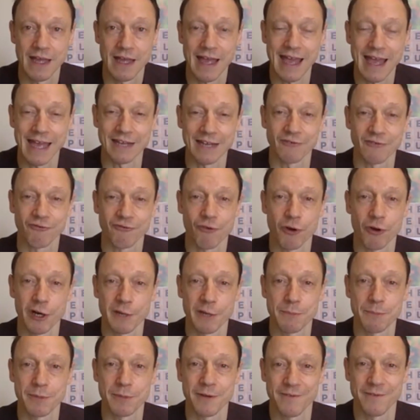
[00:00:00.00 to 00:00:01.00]
and trying to
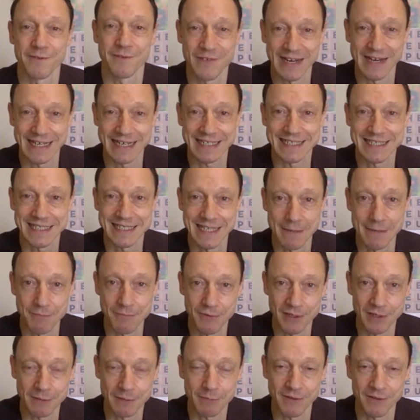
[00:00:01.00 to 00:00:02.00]
perfect
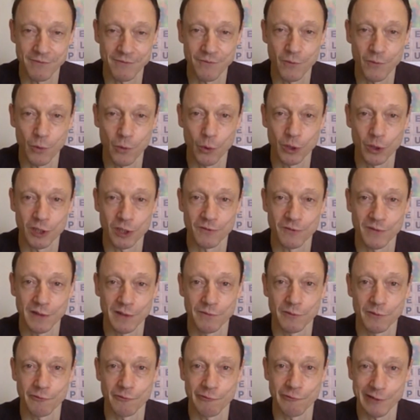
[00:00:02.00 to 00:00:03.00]
something before you've
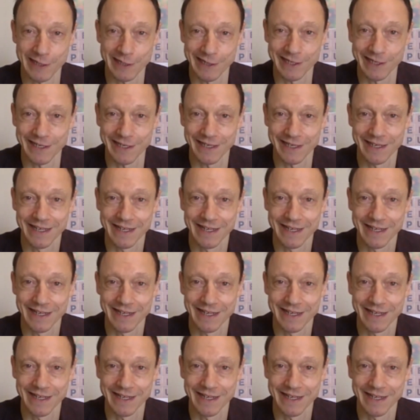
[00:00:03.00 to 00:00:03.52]
even written it.